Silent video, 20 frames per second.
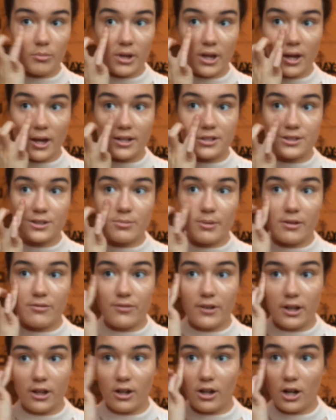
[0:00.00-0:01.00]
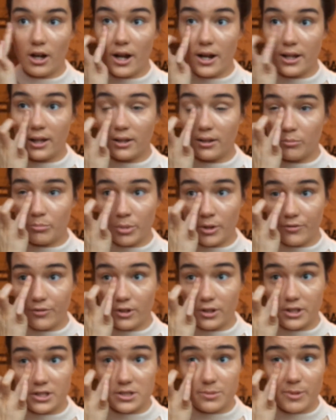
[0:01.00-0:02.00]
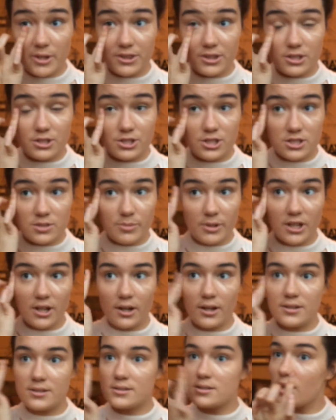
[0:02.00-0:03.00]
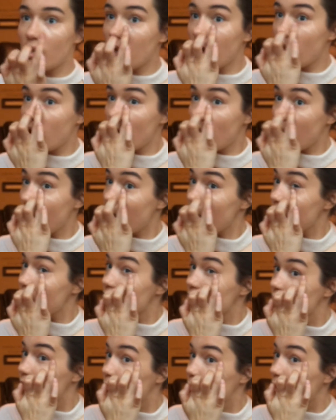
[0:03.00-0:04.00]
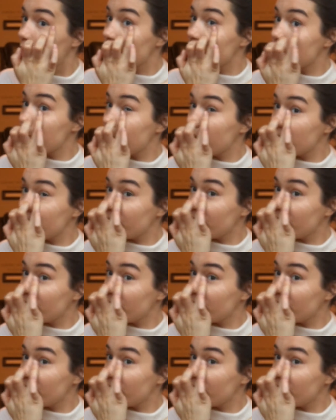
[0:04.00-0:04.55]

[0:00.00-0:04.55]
my eyes with my finger, and I prefer this method just because the warmth of my